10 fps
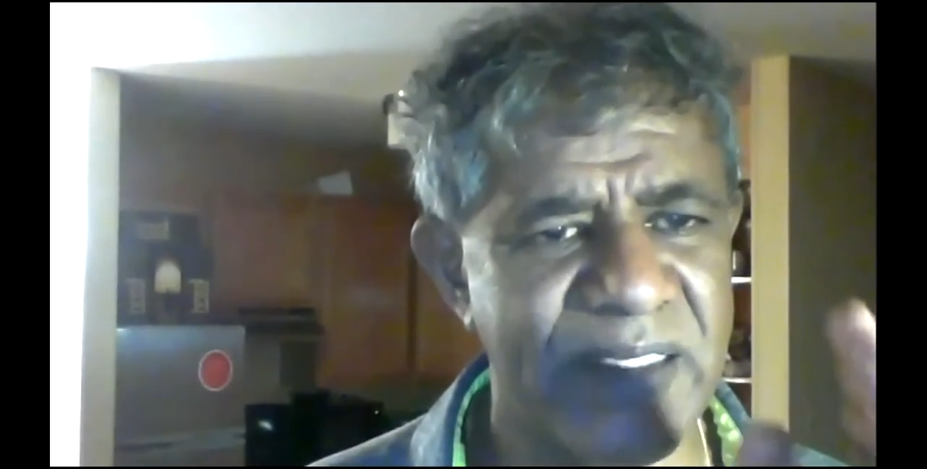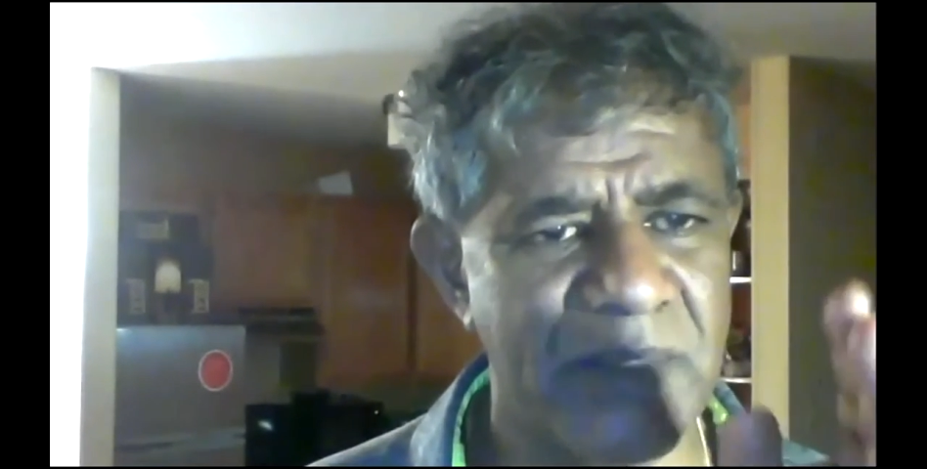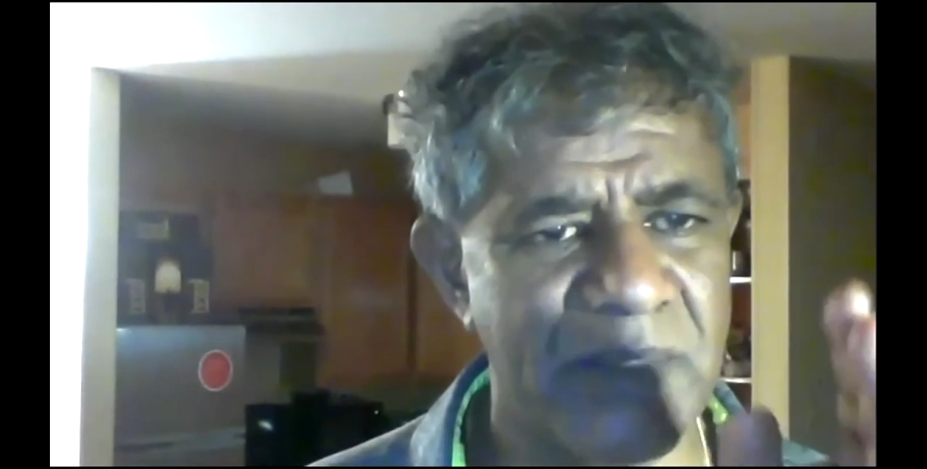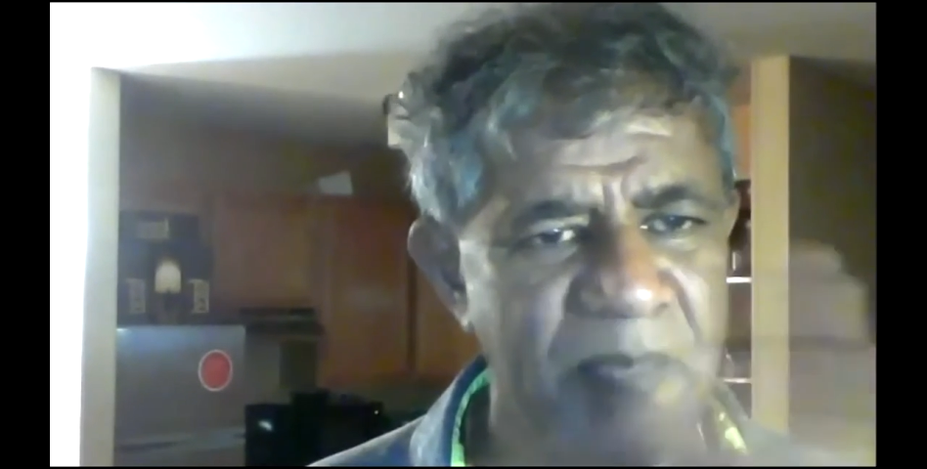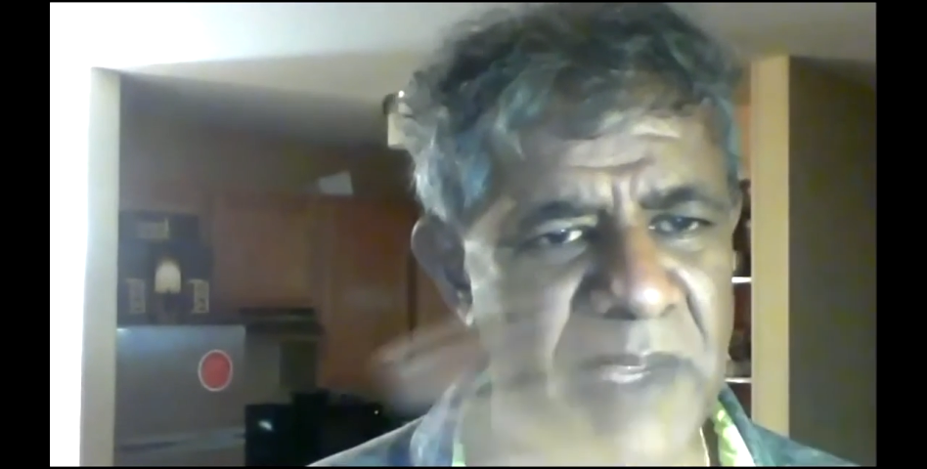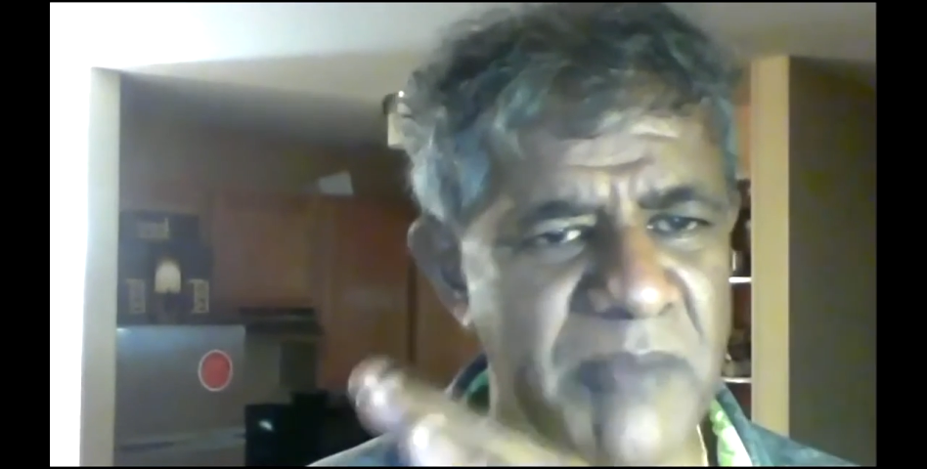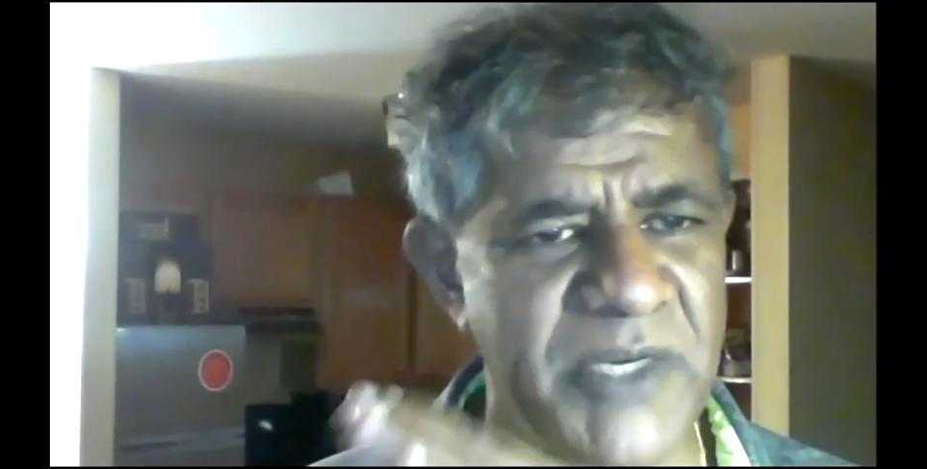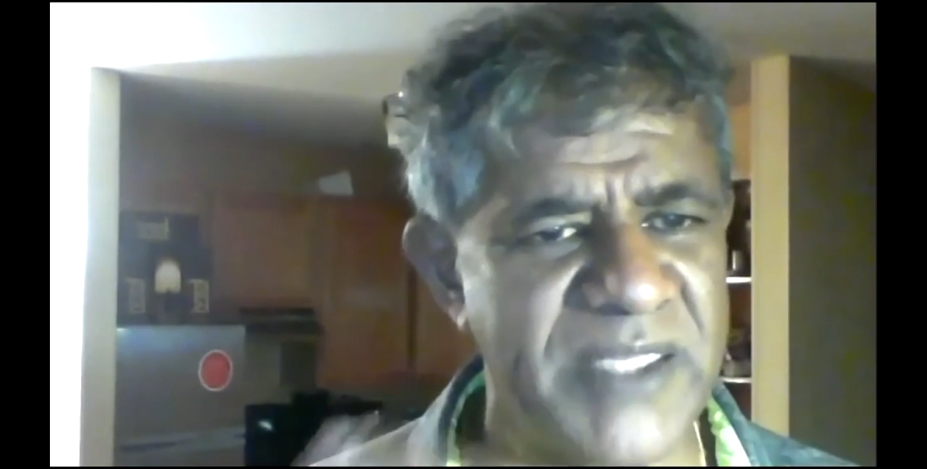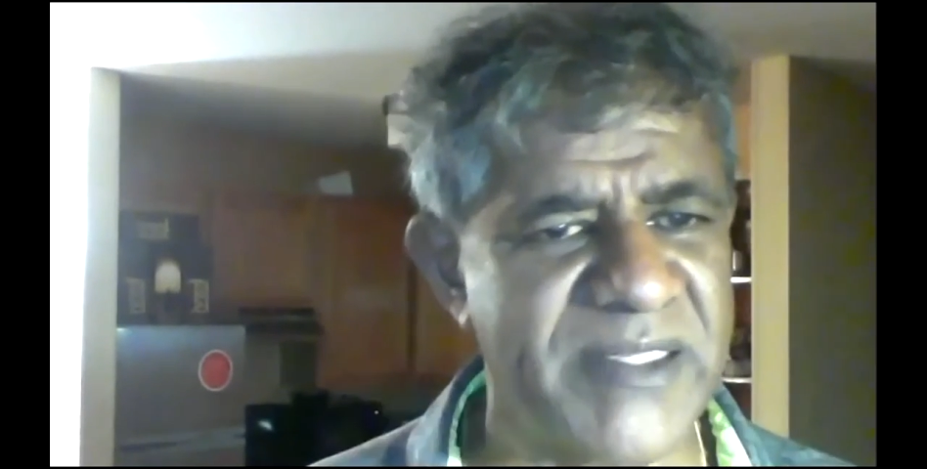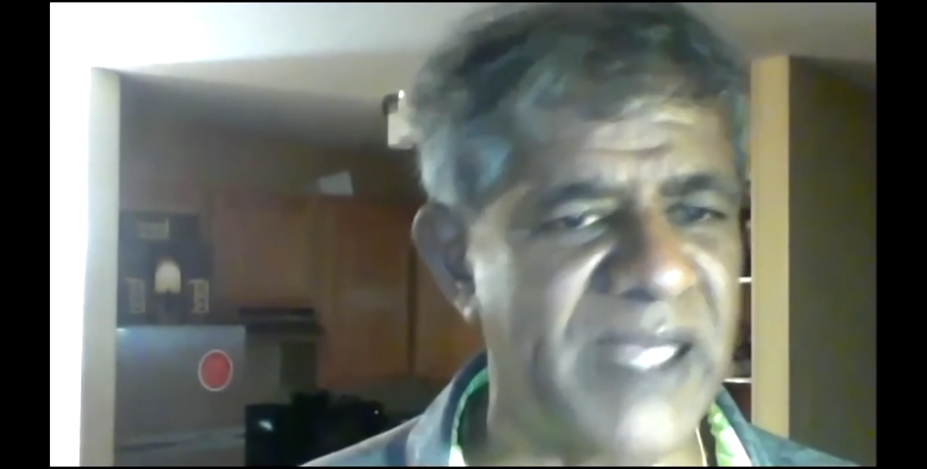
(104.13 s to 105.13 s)
my
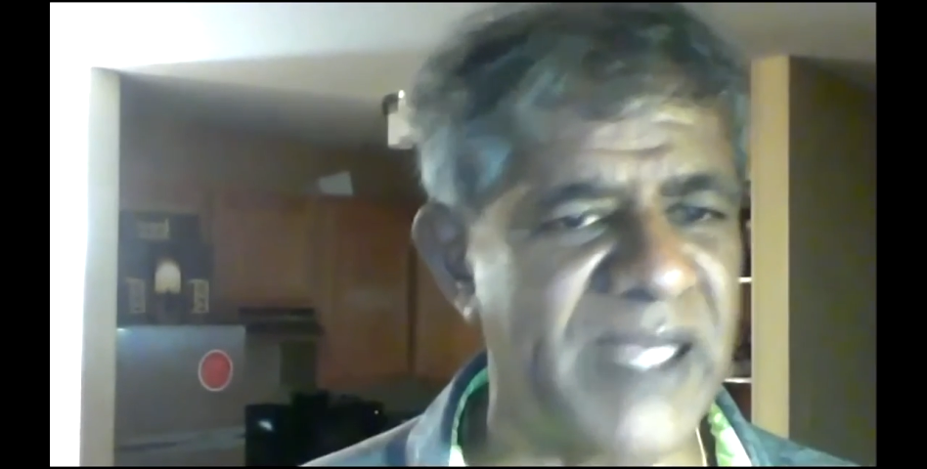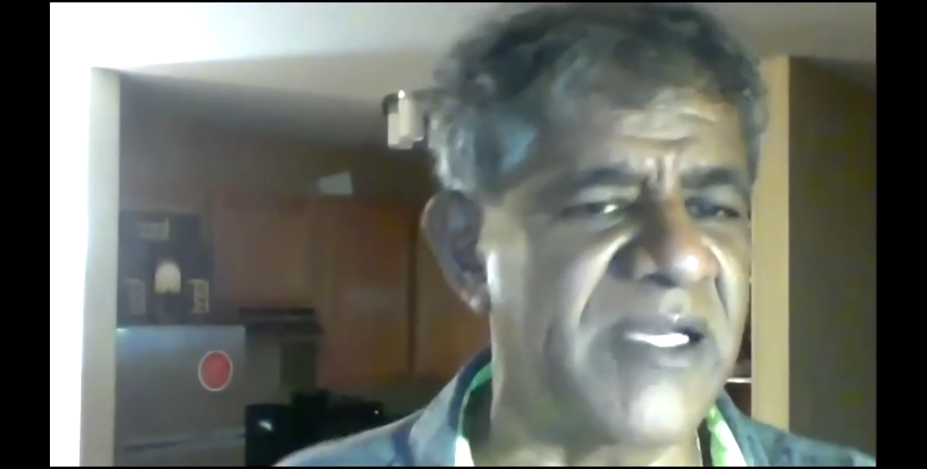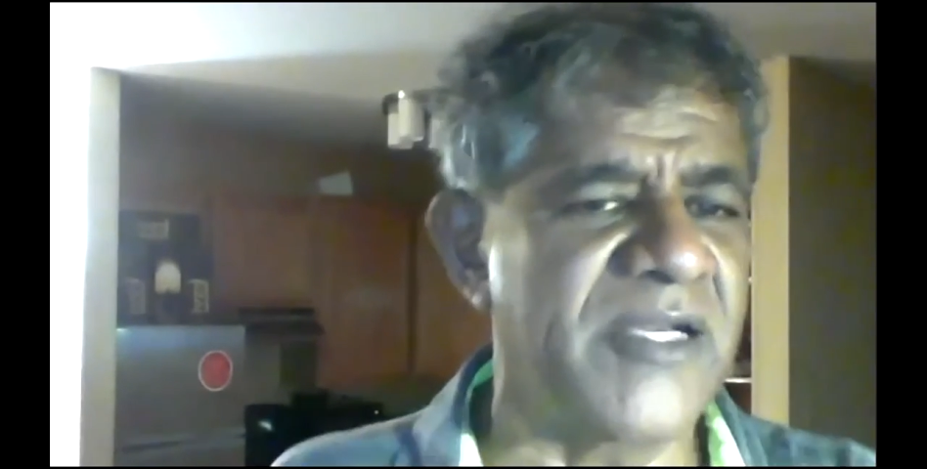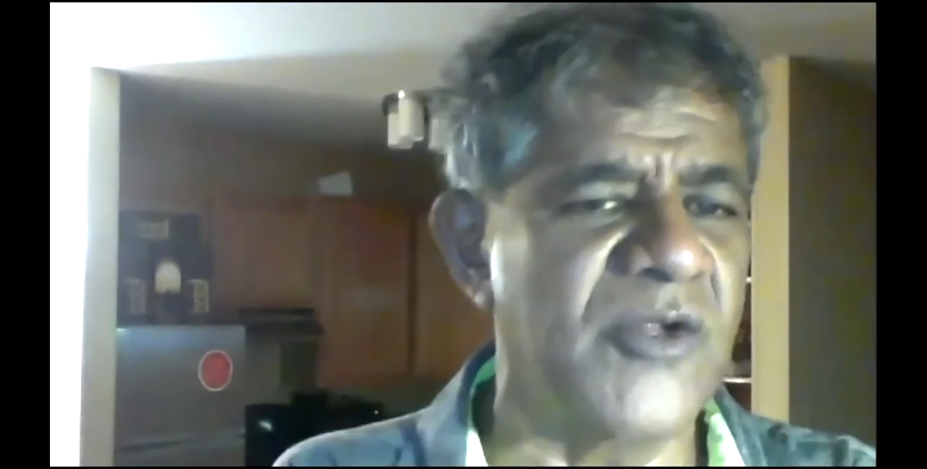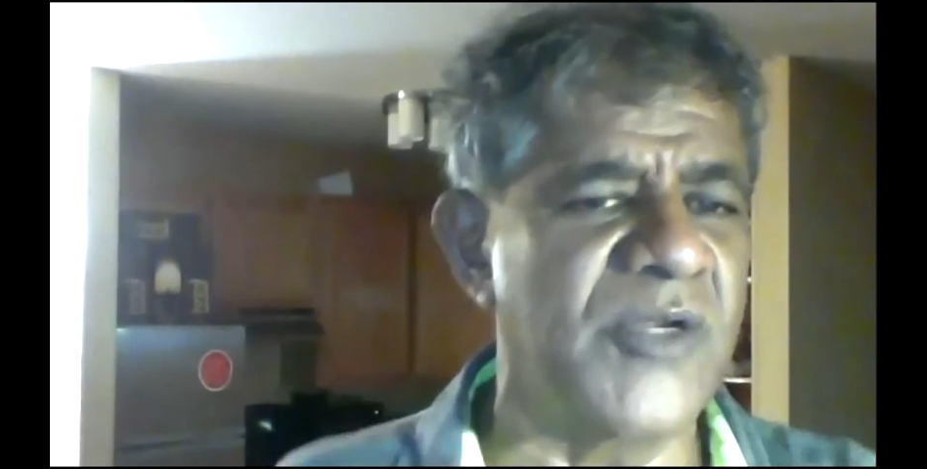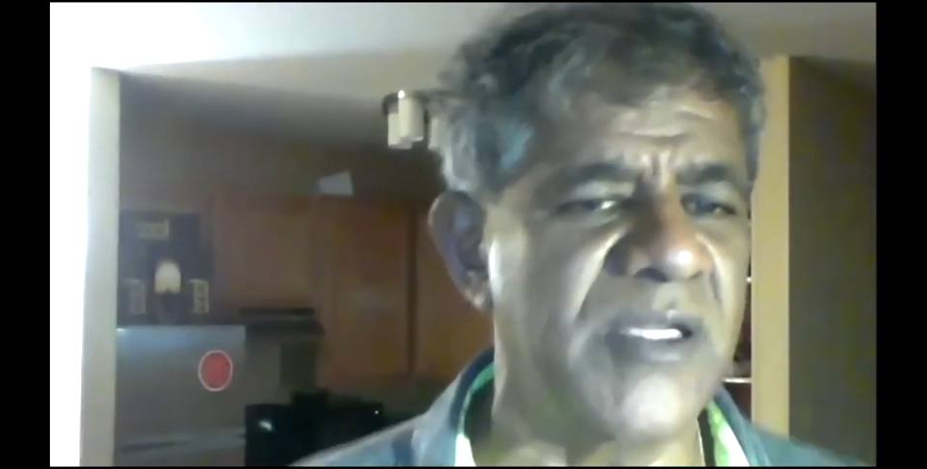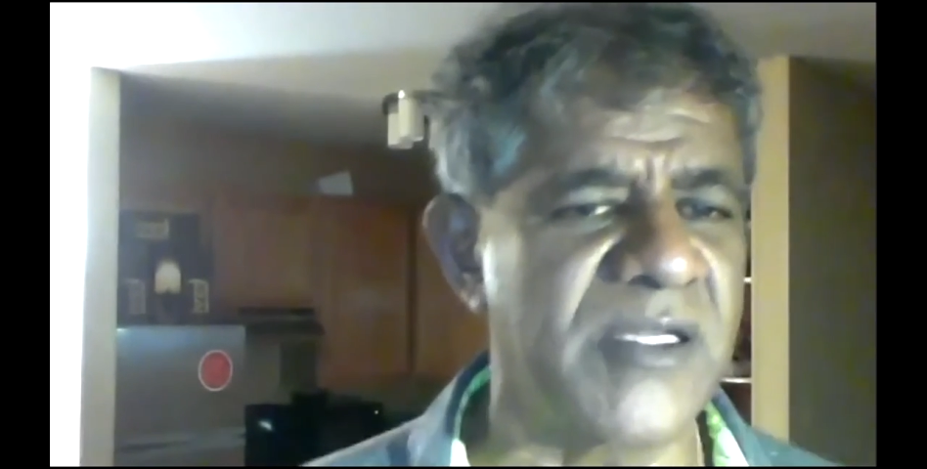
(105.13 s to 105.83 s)
memory started to